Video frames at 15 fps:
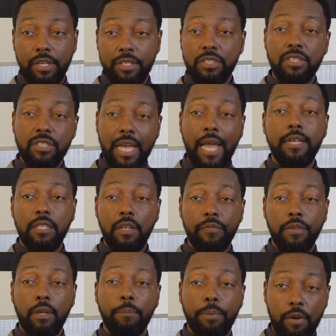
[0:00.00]
This is
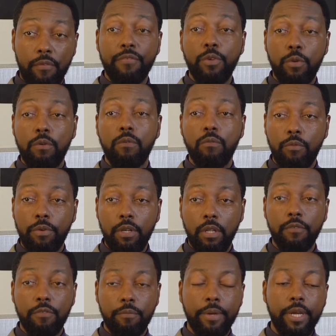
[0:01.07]
scientific, peer-reviewed, real
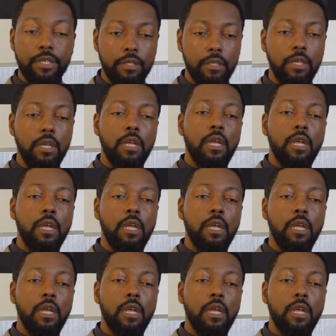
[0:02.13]
information.